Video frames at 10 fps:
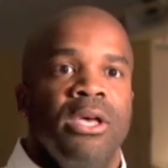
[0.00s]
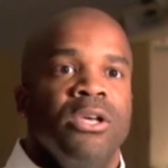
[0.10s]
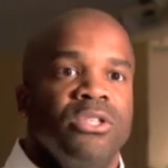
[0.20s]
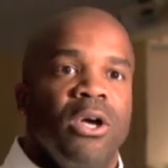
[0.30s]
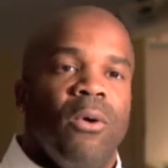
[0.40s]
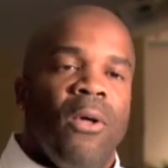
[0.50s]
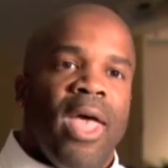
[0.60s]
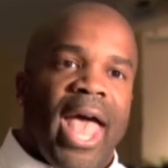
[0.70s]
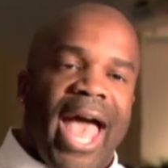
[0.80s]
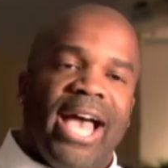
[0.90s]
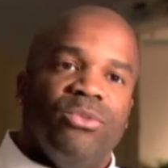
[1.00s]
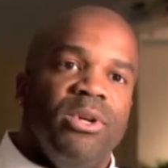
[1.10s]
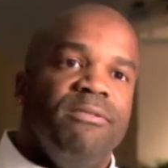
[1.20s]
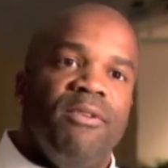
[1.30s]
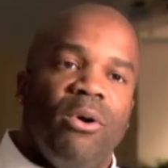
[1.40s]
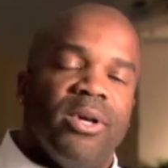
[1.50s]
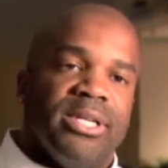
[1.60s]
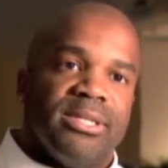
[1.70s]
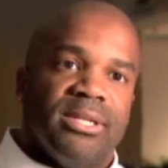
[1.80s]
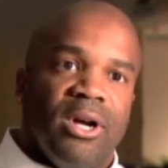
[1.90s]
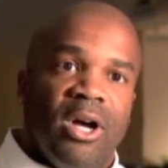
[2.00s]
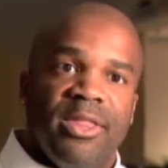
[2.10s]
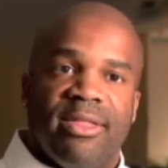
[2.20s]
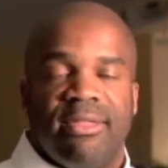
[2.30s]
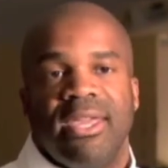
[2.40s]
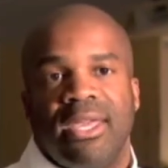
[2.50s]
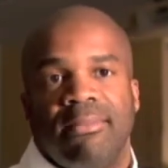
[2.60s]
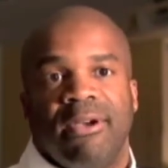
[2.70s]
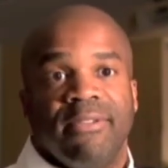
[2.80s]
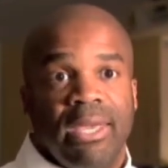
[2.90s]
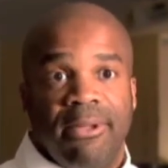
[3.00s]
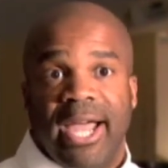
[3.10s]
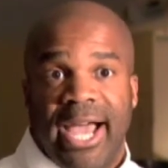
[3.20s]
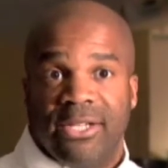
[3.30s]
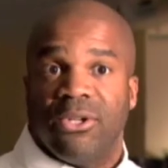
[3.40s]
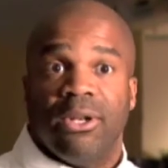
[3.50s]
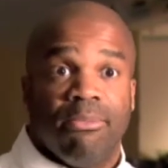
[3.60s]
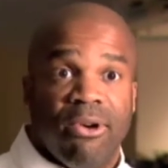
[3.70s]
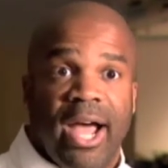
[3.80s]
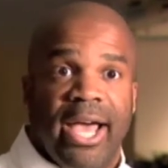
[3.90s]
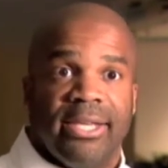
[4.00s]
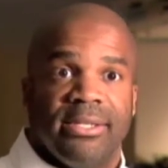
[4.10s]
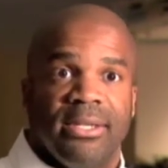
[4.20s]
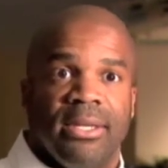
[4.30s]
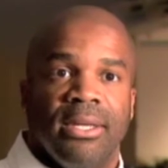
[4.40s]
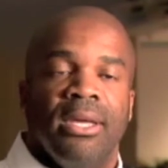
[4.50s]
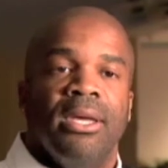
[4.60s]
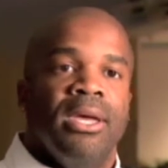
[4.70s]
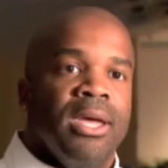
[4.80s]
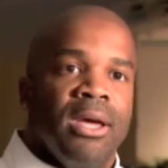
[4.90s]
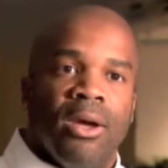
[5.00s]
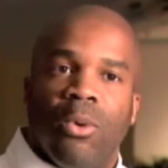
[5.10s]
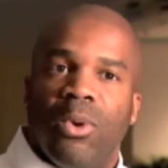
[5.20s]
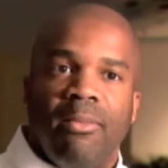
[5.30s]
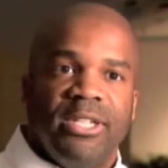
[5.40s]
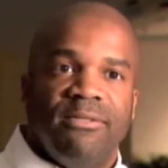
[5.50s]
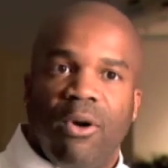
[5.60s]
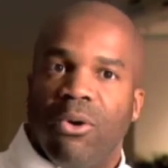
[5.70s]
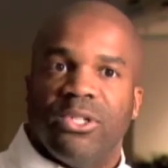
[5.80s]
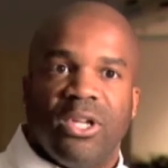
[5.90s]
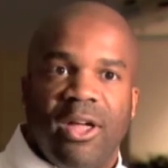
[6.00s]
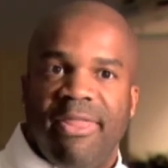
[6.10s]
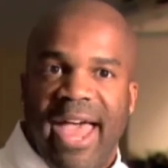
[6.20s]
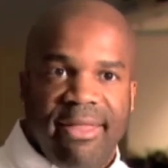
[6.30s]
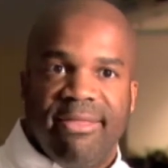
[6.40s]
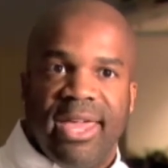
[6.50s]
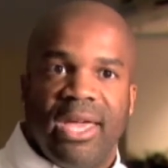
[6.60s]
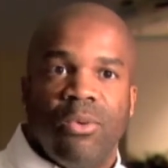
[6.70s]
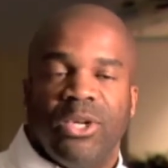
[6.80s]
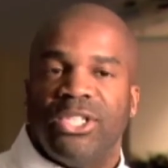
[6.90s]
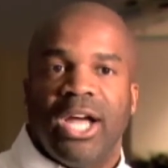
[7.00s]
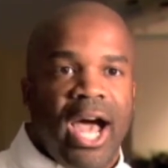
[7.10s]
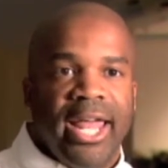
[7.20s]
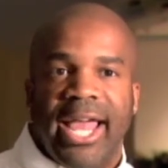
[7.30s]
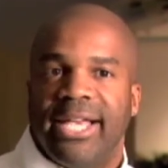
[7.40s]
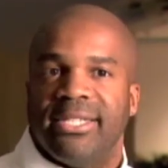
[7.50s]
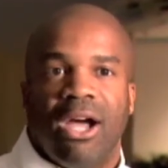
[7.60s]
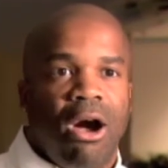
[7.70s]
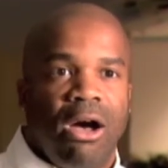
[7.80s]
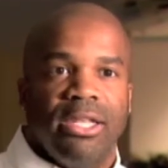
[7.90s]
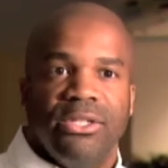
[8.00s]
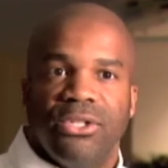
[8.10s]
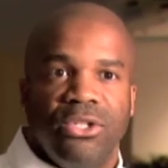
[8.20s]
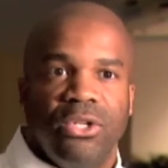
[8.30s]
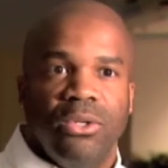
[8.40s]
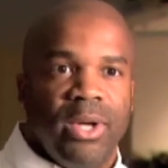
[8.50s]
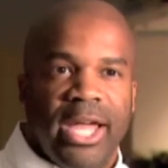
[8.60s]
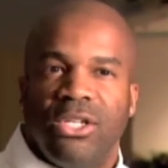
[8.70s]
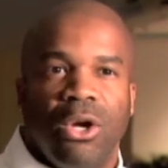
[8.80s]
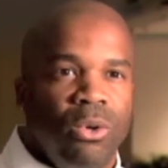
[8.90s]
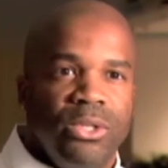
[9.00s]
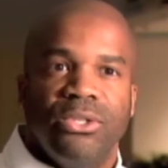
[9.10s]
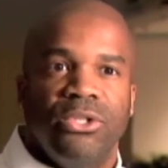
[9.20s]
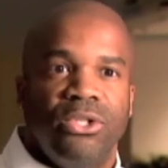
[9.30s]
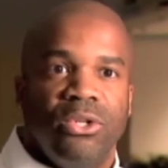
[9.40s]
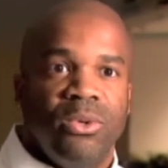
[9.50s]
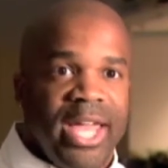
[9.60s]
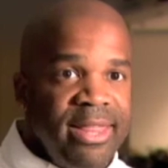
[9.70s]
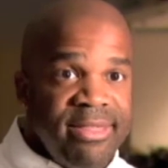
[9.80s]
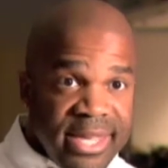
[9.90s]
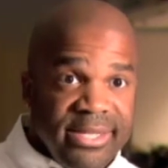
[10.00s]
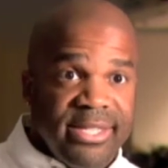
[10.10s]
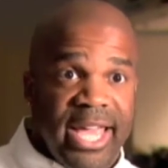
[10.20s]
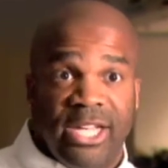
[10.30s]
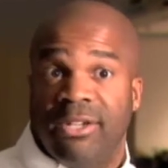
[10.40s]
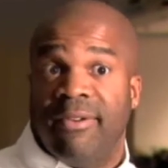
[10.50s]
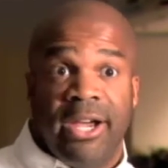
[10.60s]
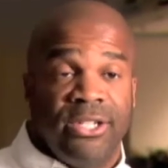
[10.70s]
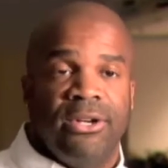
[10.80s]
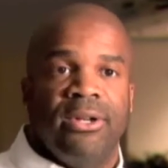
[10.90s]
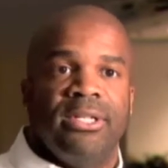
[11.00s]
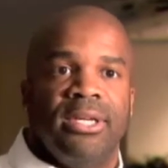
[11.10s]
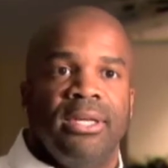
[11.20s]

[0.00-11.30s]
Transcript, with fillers: So as we focus on the theme of keeping eyes on the prize, we must focus on that thing which God has called us to do and told us to do in this stage of our eternity,